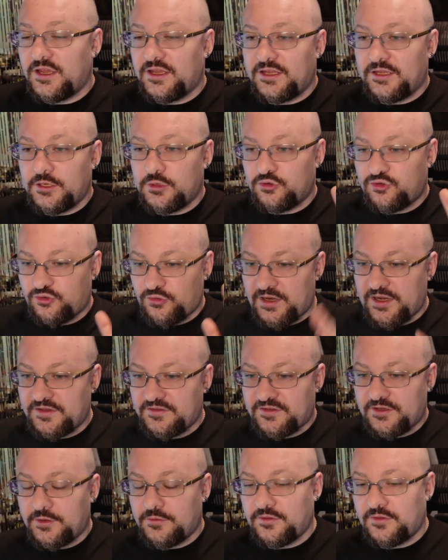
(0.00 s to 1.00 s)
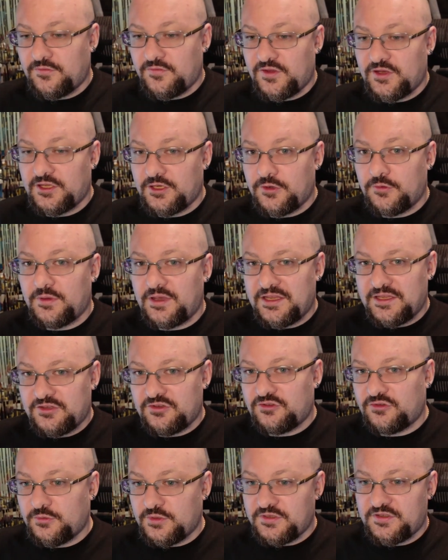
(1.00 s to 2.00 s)
transcode the video
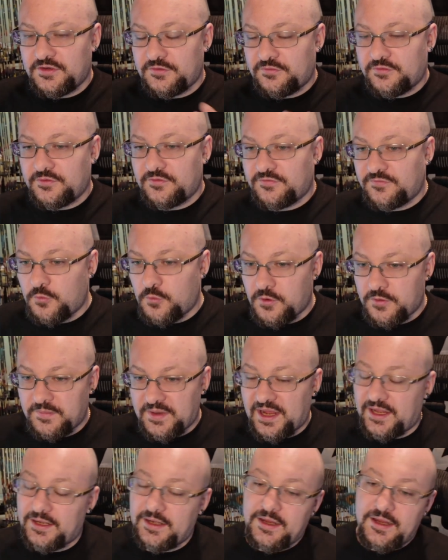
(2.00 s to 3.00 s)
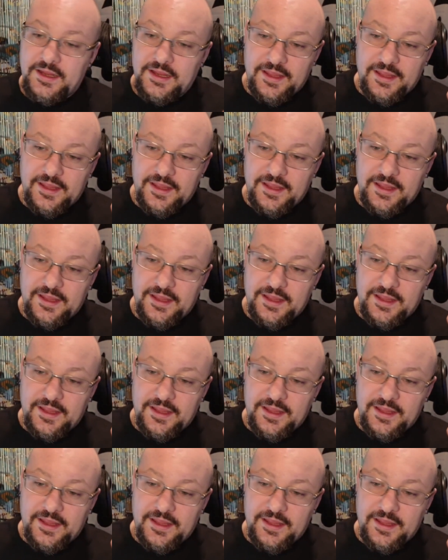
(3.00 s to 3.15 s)
into a different format.